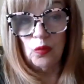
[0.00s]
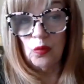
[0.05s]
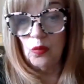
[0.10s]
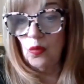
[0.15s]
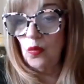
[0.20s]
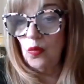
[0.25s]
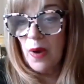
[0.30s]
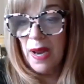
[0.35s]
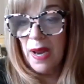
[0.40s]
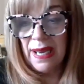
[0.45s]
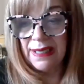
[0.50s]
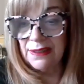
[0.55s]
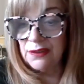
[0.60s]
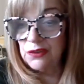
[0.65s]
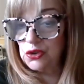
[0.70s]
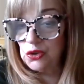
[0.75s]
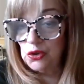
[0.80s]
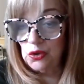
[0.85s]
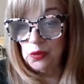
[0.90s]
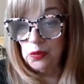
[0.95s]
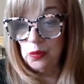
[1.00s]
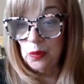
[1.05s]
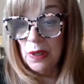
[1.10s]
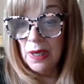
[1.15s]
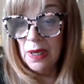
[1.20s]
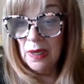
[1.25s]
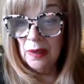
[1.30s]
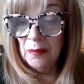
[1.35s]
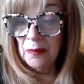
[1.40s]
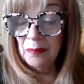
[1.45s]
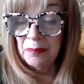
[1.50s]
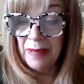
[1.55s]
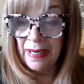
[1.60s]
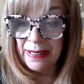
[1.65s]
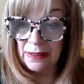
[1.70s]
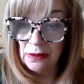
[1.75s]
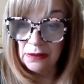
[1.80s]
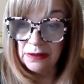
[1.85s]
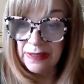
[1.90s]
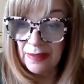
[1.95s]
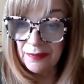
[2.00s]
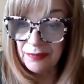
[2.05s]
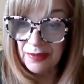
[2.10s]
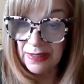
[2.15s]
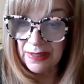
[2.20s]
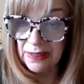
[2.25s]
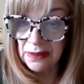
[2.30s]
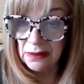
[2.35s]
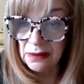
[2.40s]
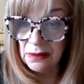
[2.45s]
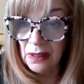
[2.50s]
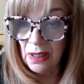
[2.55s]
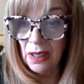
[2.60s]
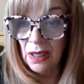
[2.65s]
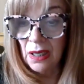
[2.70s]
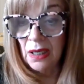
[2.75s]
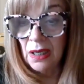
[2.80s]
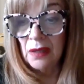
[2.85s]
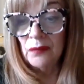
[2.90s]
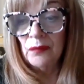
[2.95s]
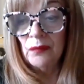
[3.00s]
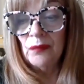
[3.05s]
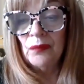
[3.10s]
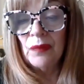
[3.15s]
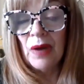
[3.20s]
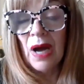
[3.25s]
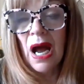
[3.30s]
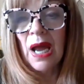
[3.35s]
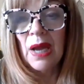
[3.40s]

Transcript: way to make a living. I'm